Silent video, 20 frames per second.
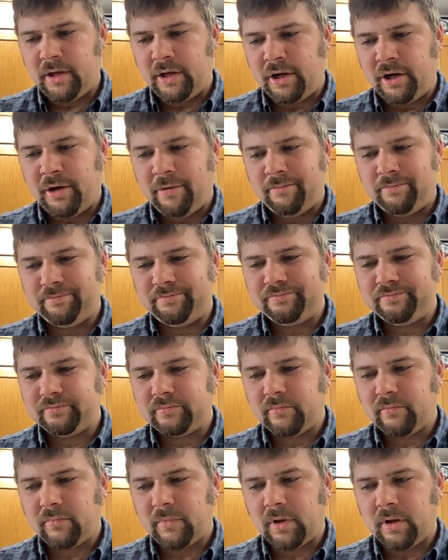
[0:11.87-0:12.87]
Um,
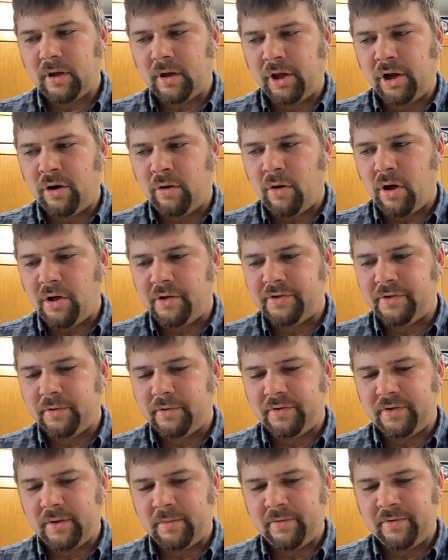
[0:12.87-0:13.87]
you know,
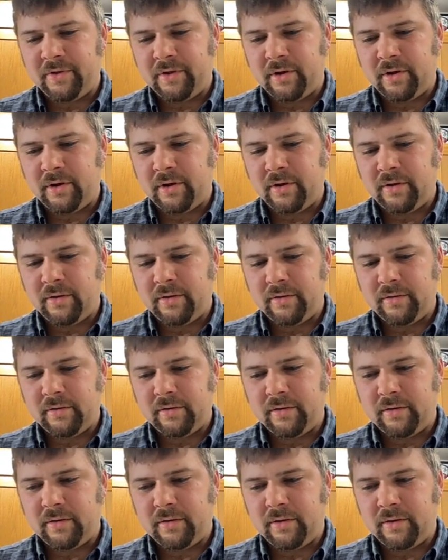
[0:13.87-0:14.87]
also some of the
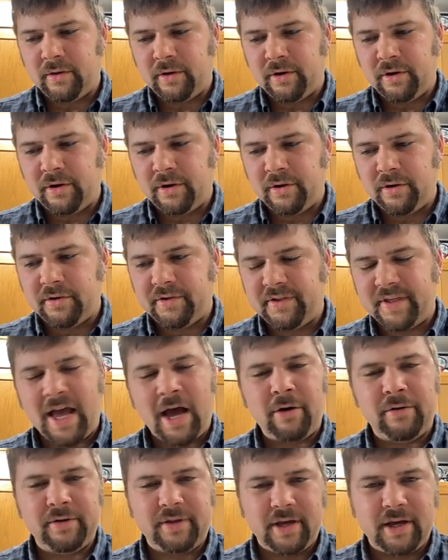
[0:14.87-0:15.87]
the
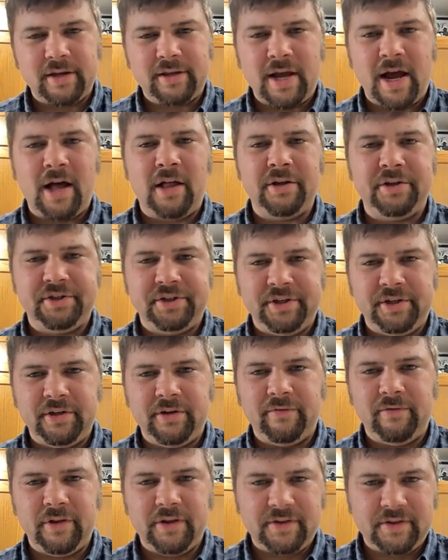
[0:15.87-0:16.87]
sound technology
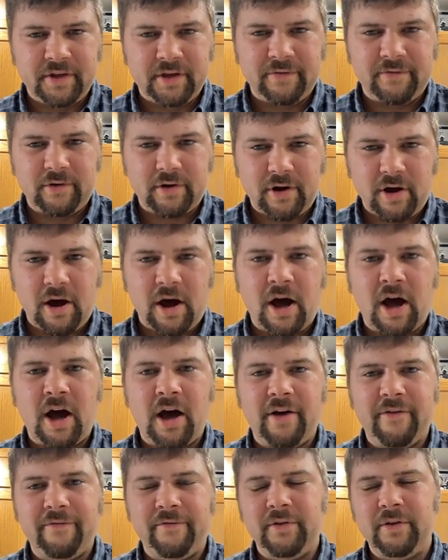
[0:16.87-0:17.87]
of listening for
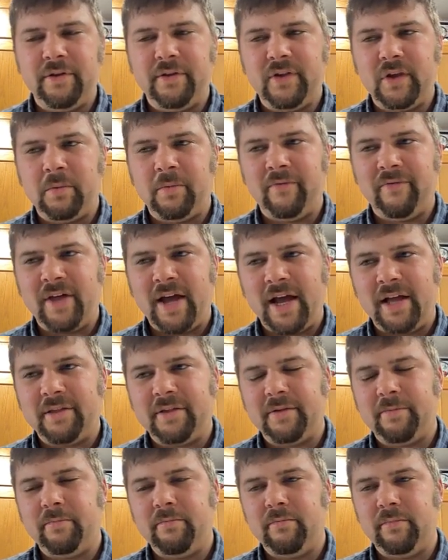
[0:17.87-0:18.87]
cough and some of
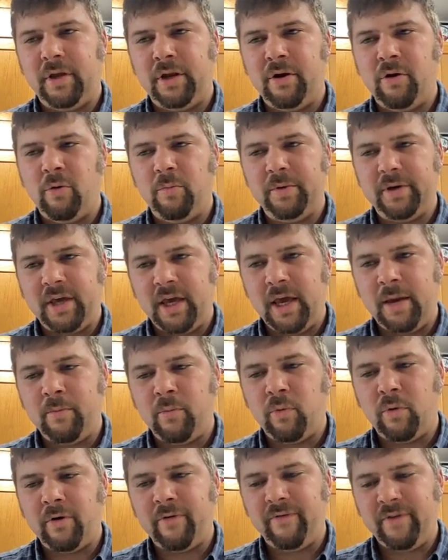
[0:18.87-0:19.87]
that's you know became
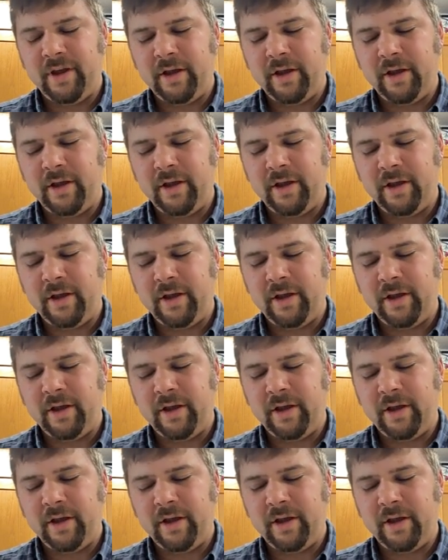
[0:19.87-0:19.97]
more